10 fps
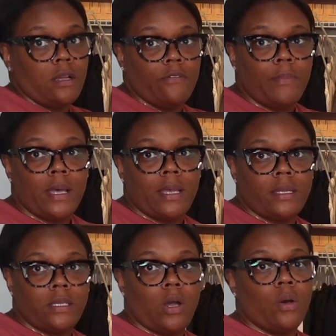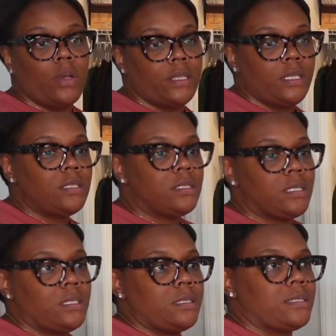of mine, y'all. And this is
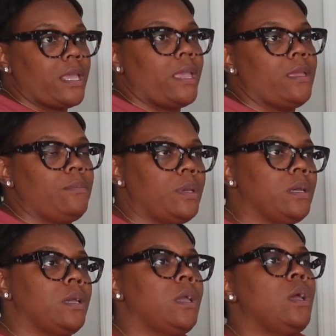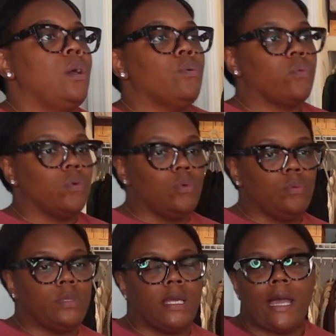in the same
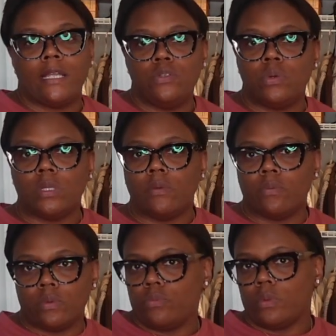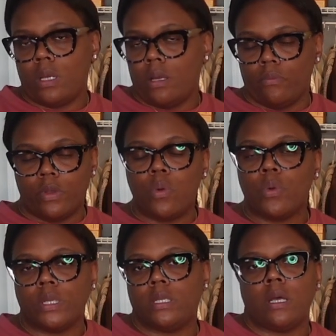room that I do a um,
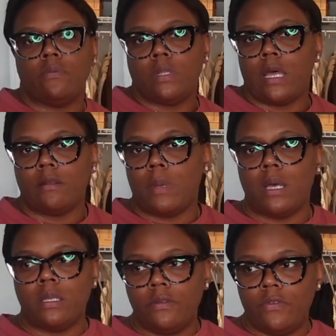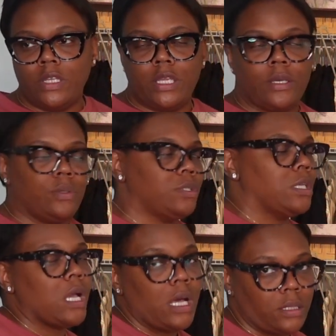recording of a lot of my other videos
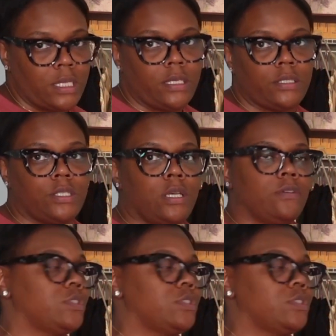and content and stuff.